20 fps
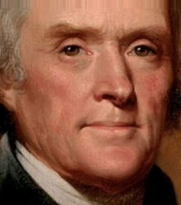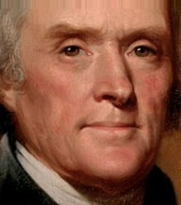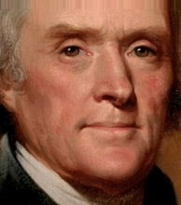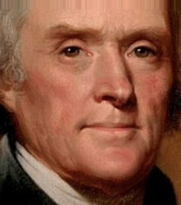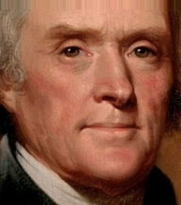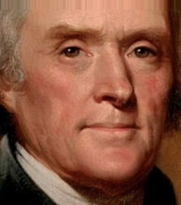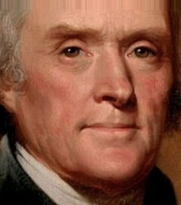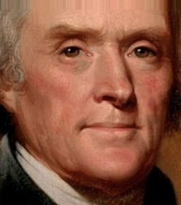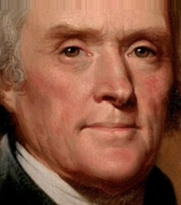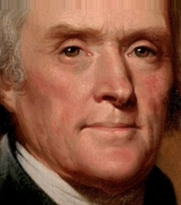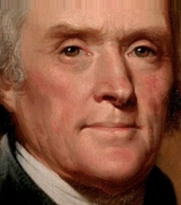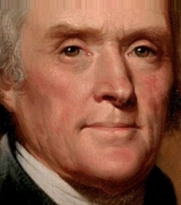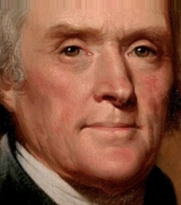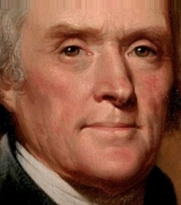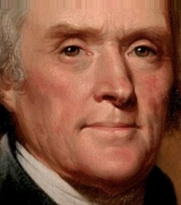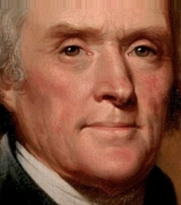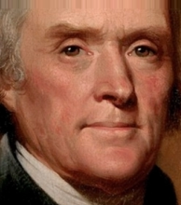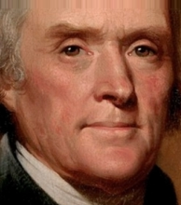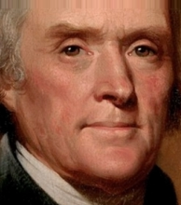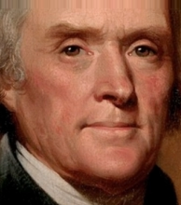
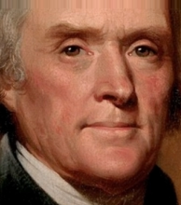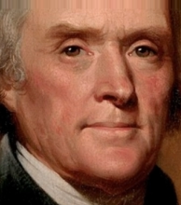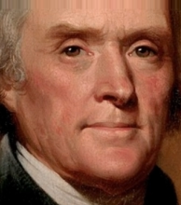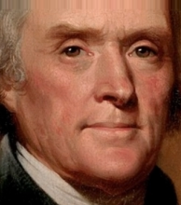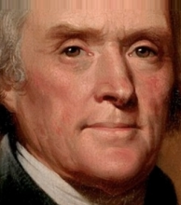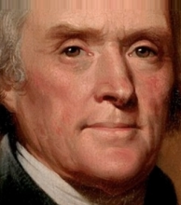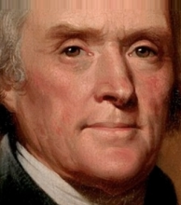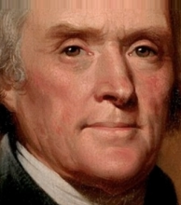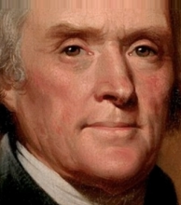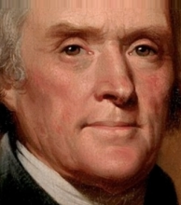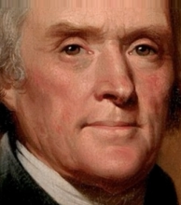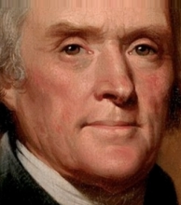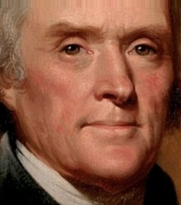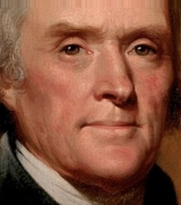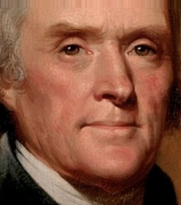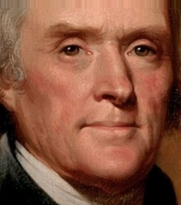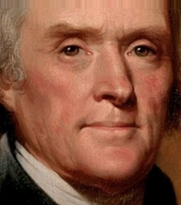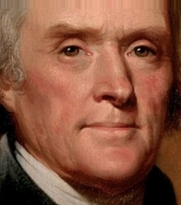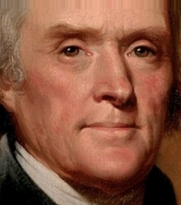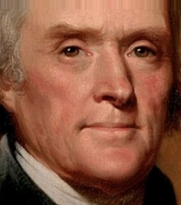
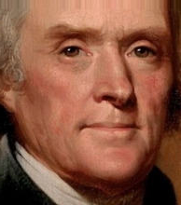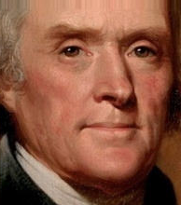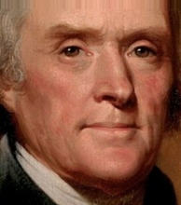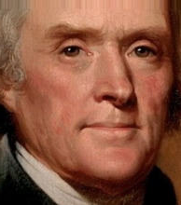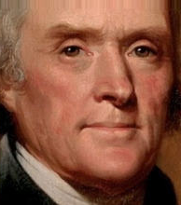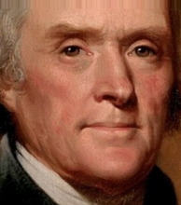Nobody speaks.